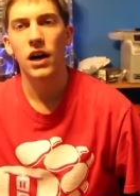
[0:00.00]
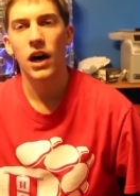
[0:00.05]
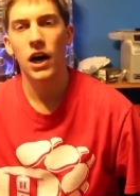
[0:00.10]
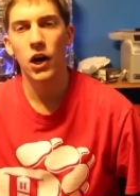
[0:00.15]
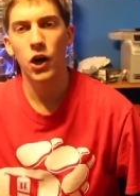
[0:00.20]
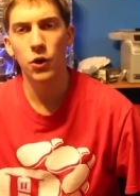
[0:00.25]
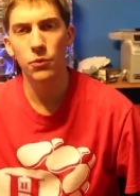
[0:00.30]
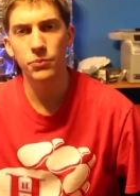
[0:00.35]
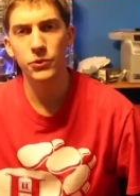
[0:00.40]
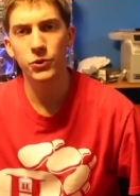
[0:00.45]
I
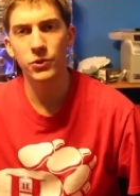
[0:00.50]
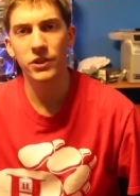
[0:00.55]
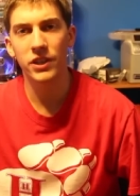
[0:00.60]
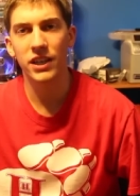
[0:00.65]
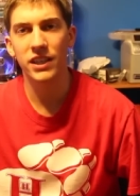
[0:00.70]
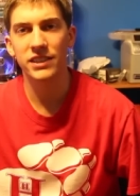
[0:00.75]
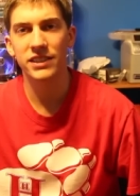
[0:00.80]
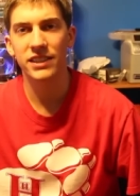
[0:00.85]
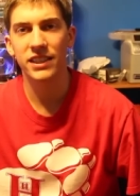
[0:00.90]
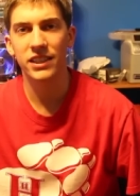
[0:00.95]
hope you
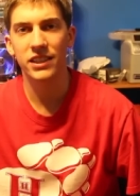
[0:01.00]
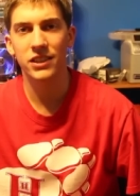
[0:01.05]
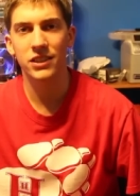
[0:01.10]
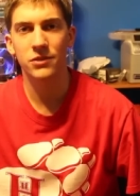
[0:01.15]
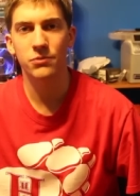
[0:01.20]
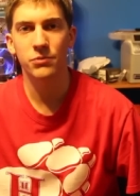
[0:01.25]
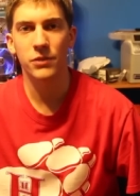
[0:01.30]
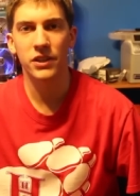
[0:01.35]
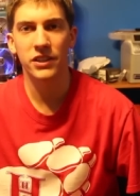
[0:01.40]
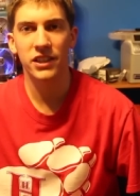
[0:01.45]
guys had a
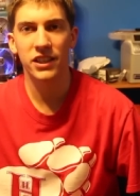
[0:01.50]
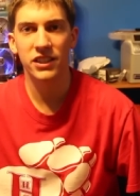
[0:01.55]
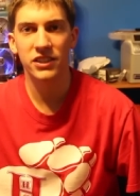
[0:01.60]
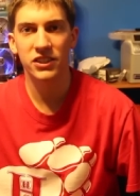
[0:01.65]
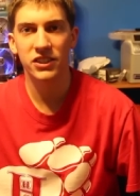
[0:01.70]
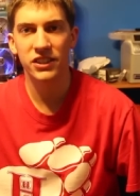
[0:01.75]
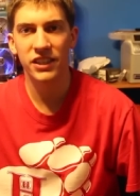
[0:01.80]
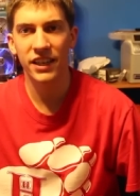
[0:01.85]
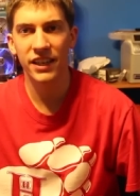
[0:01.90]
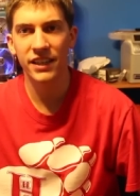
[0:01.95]
good Monday
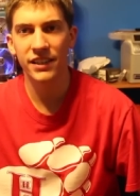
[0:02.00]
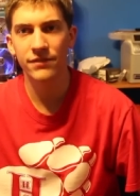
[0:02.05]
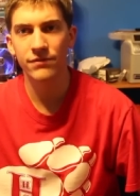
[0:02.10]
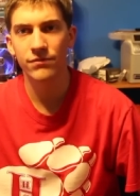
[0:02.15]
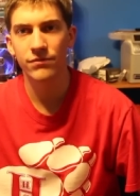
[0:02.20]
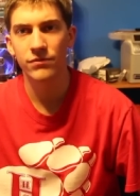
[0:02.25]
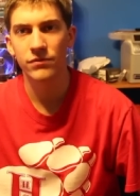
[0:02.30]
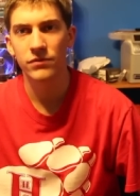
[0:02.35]
today.